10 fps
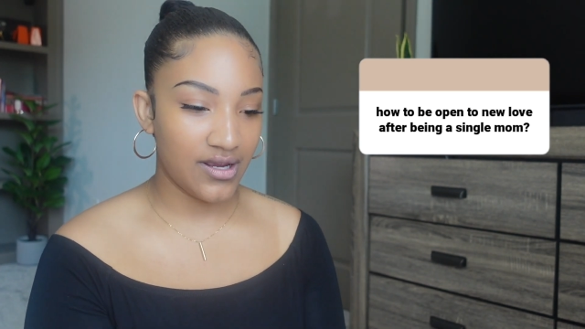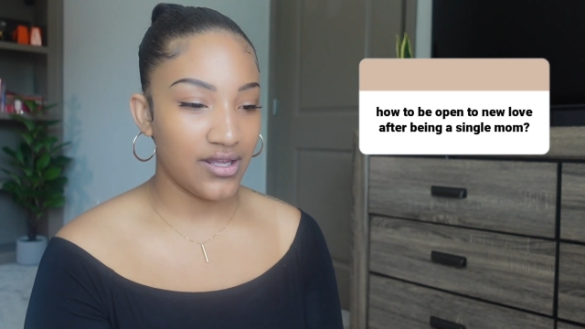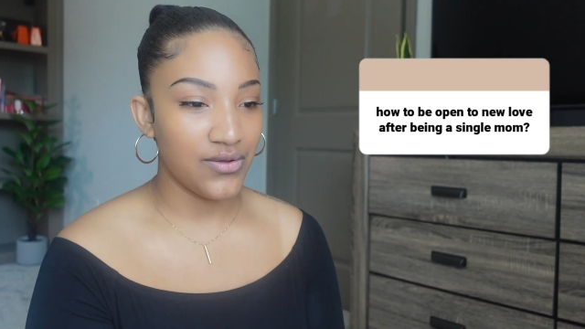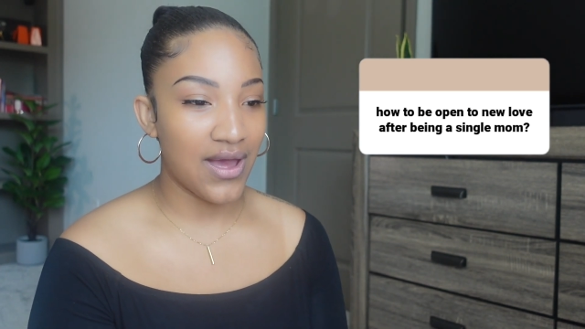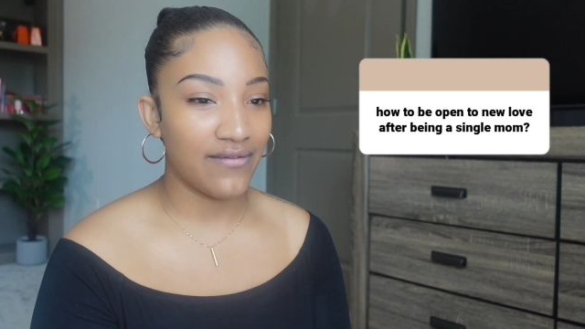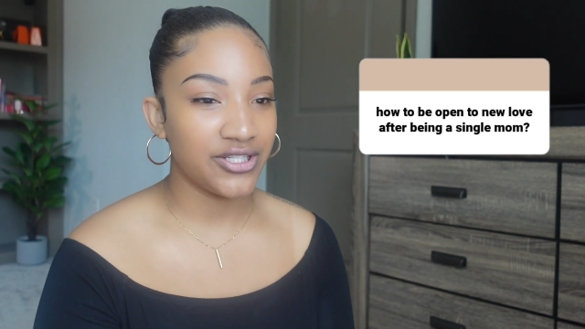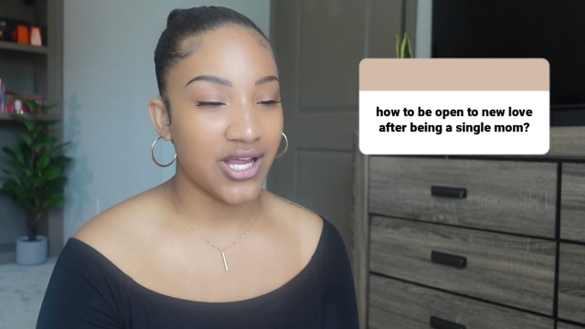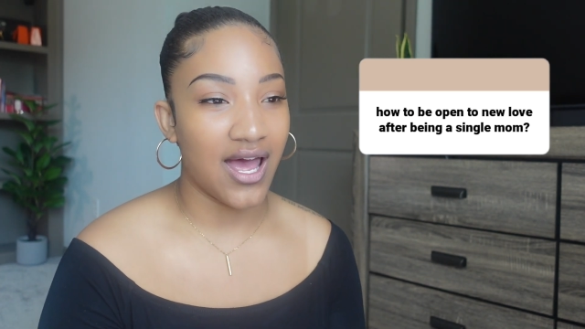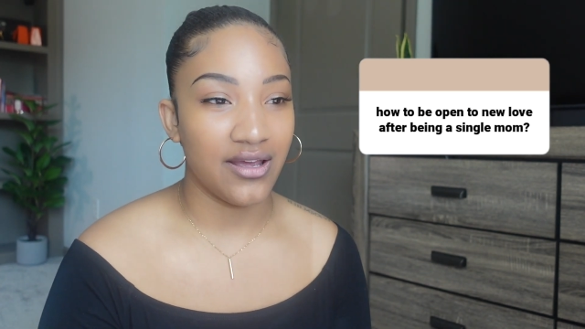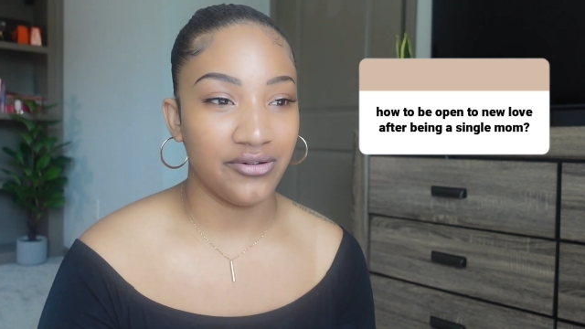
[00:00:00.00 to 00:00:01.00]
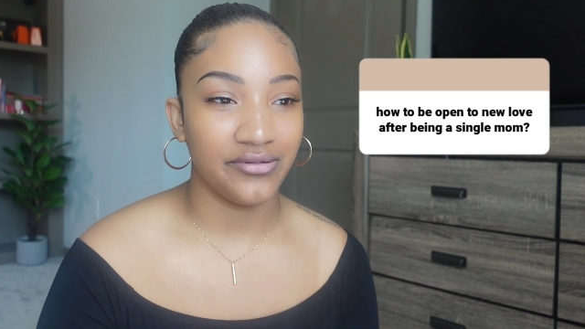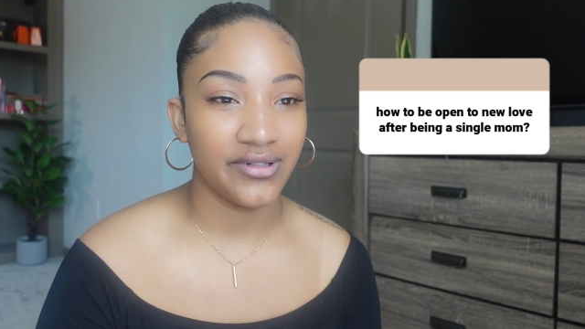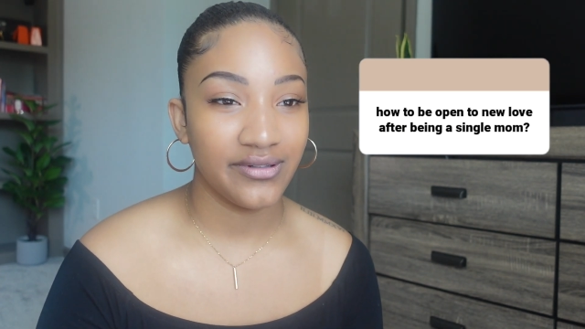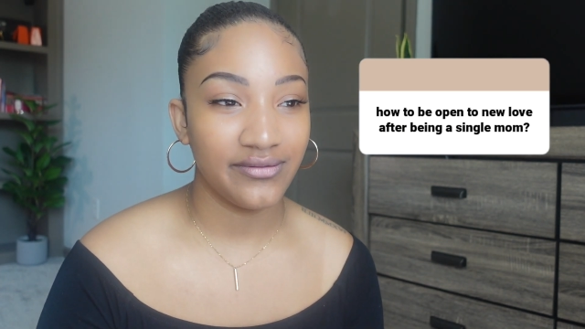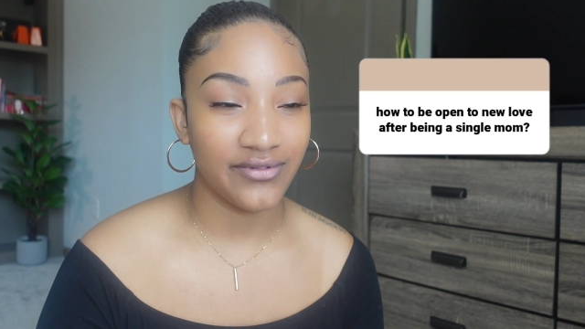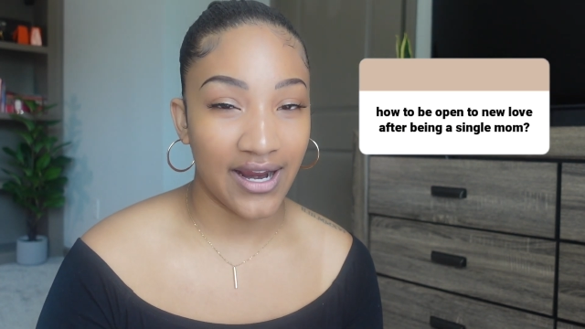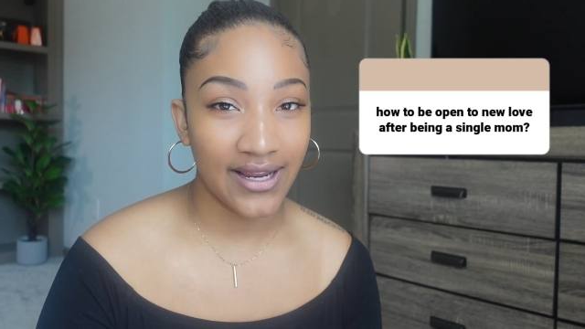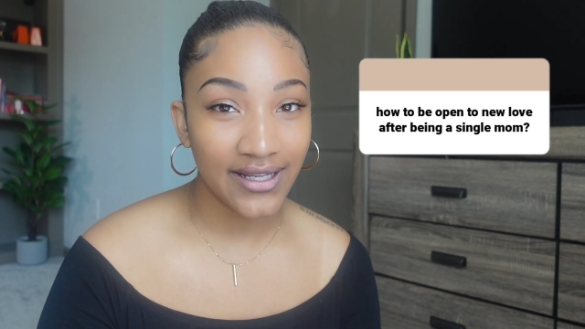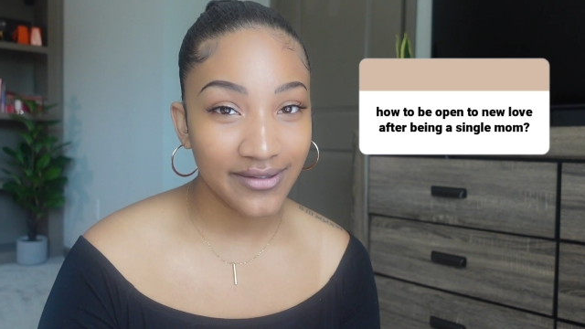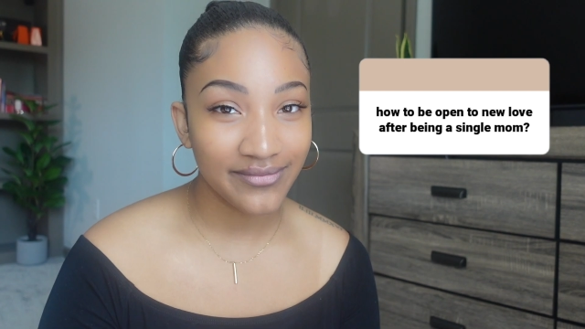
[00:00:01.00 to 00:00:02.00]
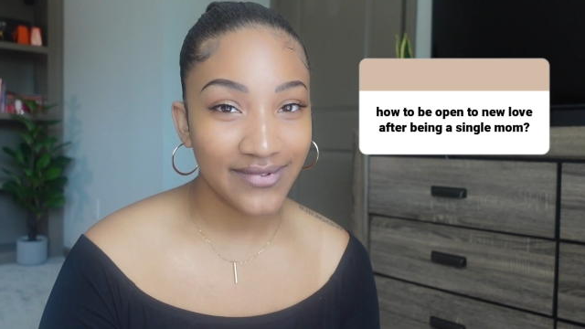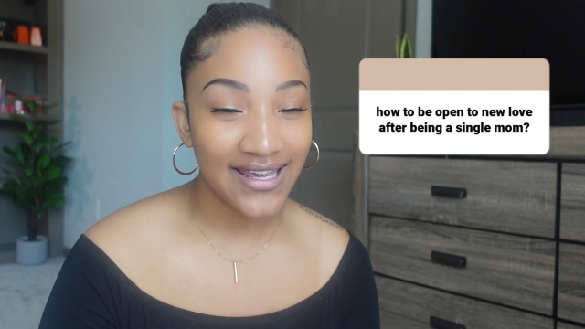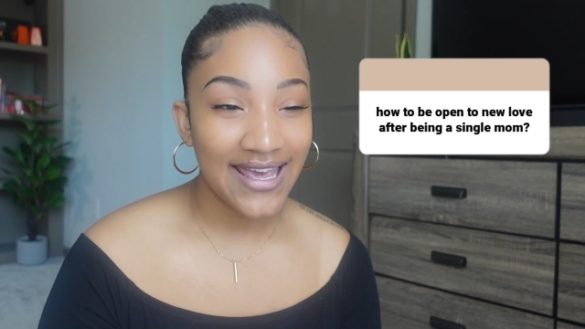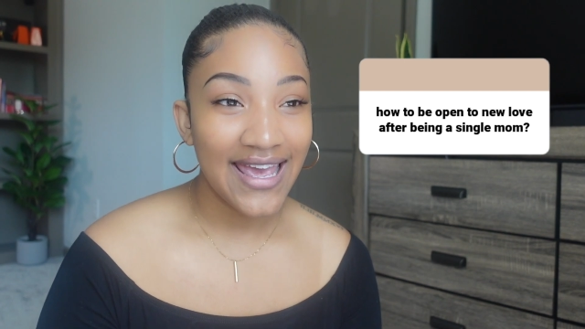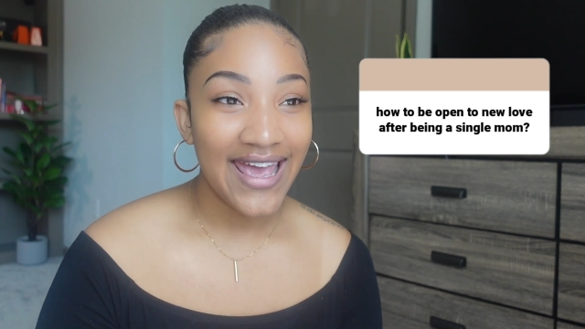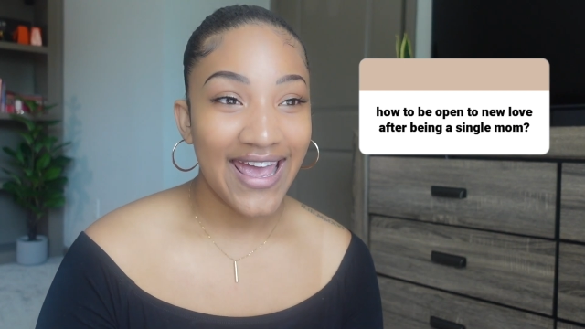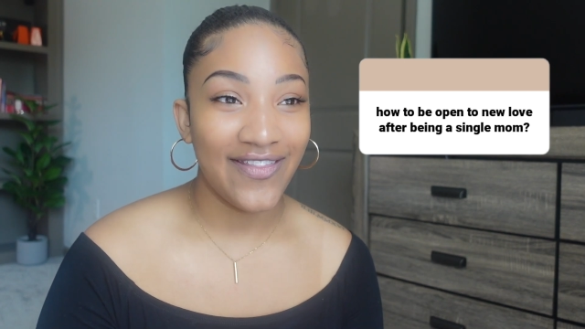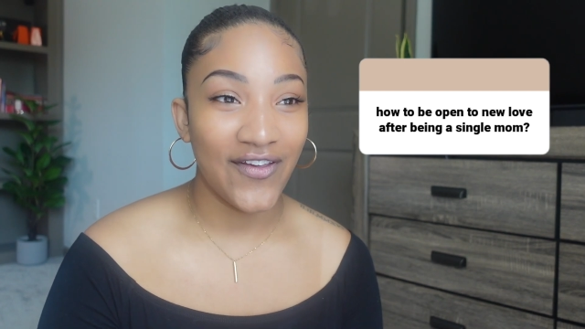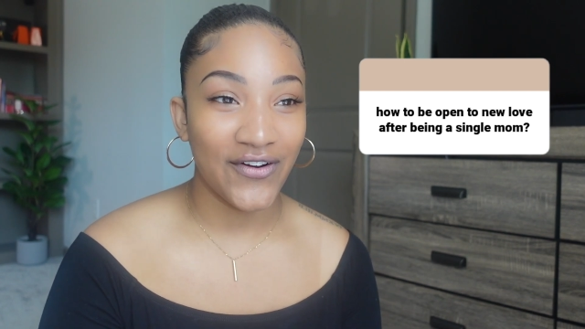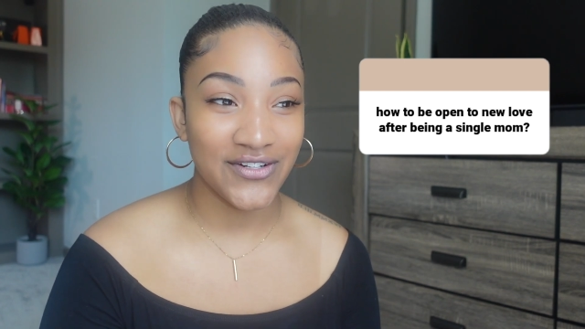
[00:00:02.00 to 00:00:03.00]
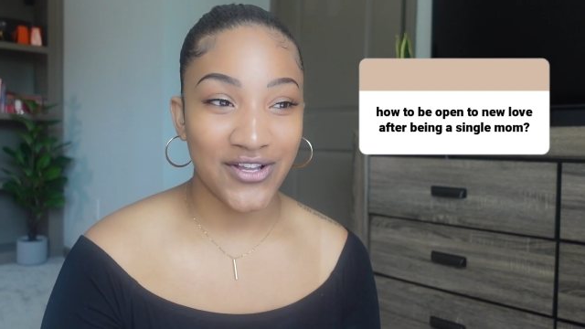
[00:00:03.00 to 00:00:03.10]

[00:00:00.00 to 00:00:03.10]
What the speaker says: you have a child, right? And there